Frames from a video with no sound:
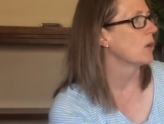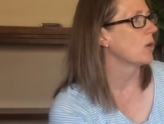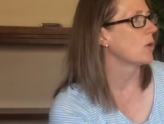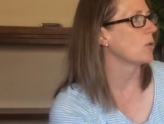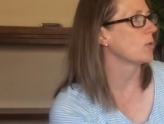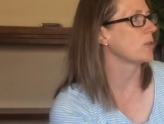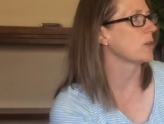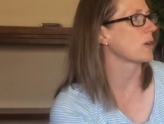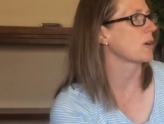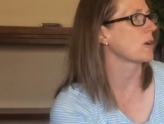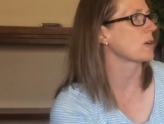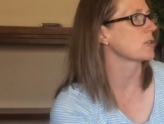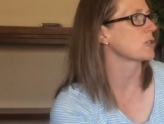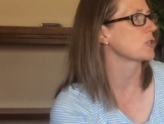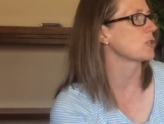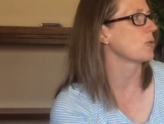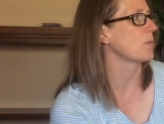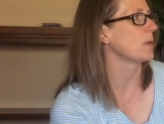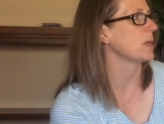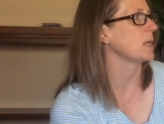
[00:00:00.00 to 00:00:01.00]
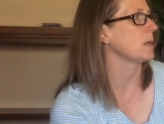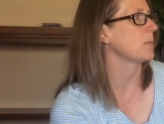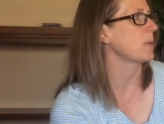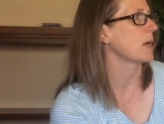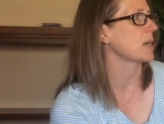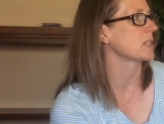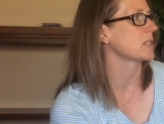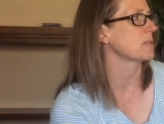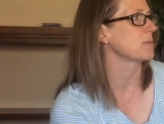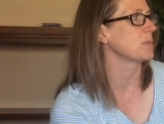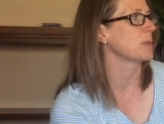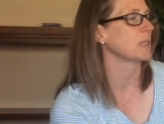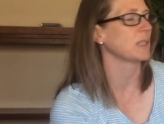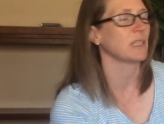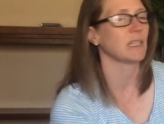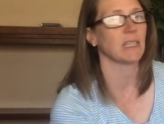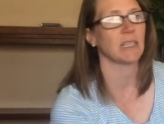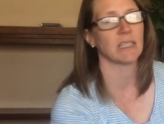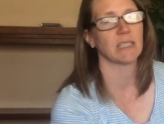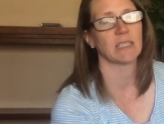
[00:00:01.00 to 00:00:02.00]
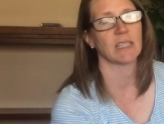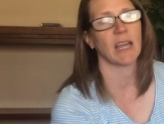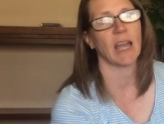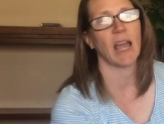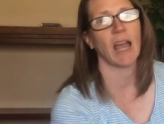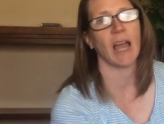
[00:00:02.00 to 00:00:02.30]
Oh, there are so many possibilities.